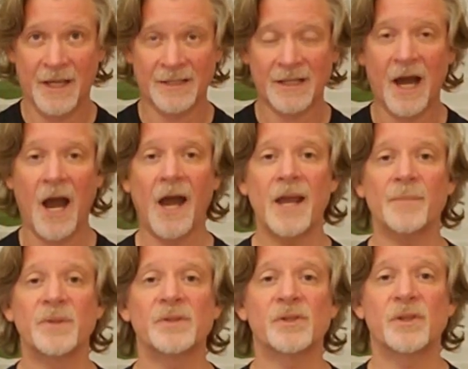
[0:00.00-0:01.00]
as high
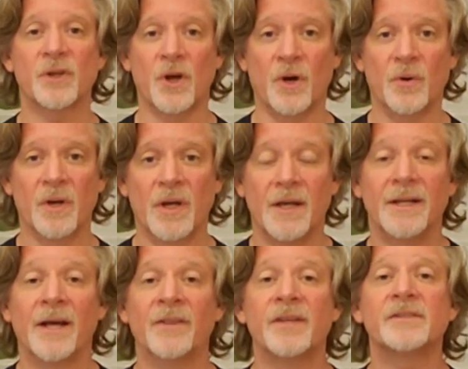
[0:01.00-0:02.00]
up as you can go.
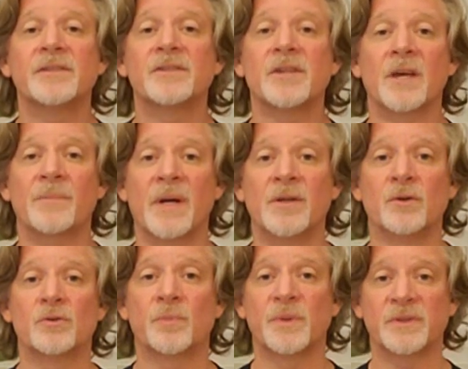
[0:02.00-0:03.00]
Now this is like my
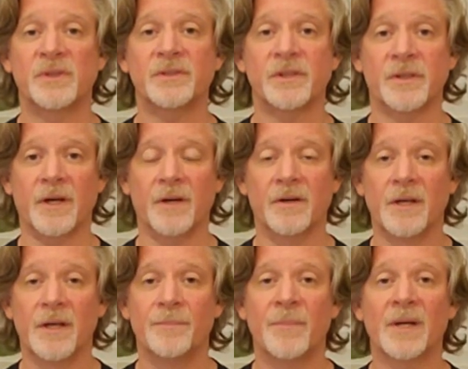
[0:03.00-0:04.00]
neutral position now.
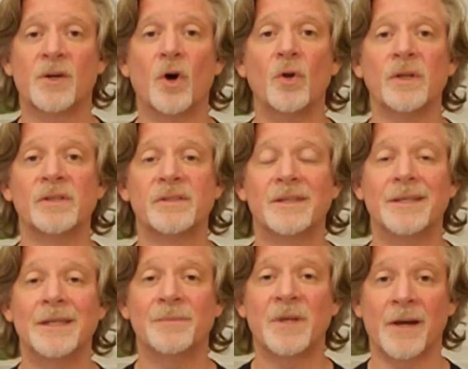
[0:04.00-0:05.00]
My goal is to
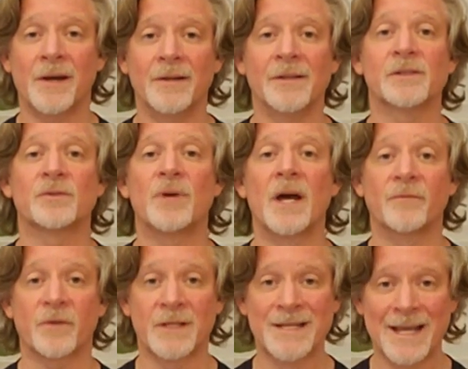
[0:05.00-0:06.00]
keep carrying this
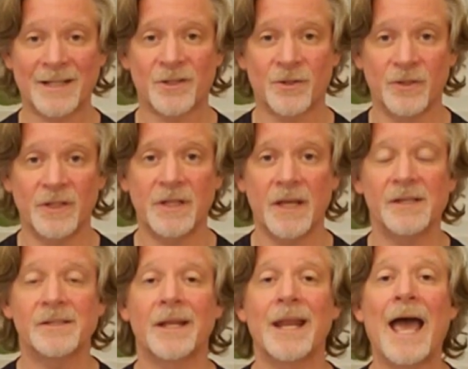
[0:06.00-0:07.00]
around for the next 30
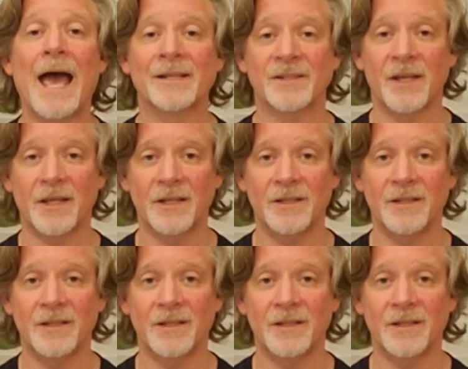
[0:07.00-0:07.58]
days, and as I